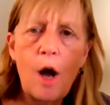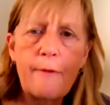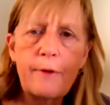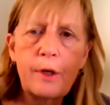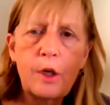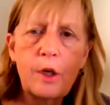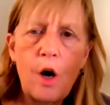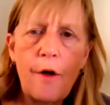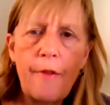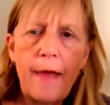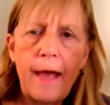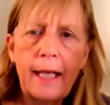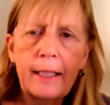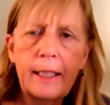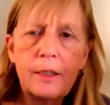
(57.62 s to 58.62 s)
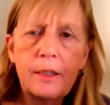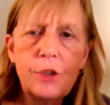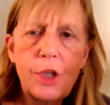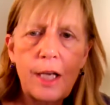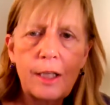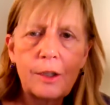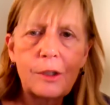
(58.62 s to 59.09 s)
often call that
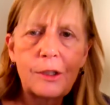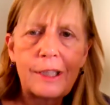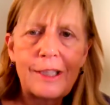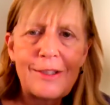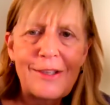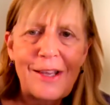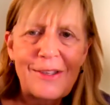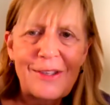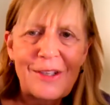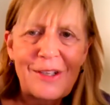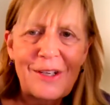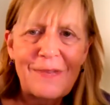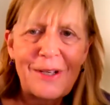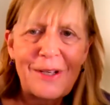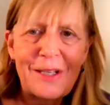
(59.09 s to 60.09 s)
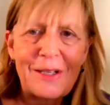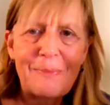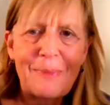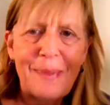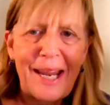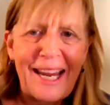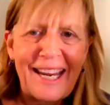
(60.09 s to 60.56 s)
congenital insensitivity to
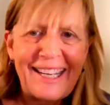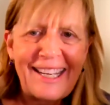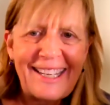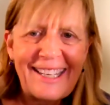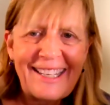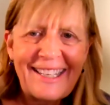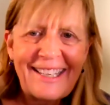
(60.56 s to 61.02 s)
pain.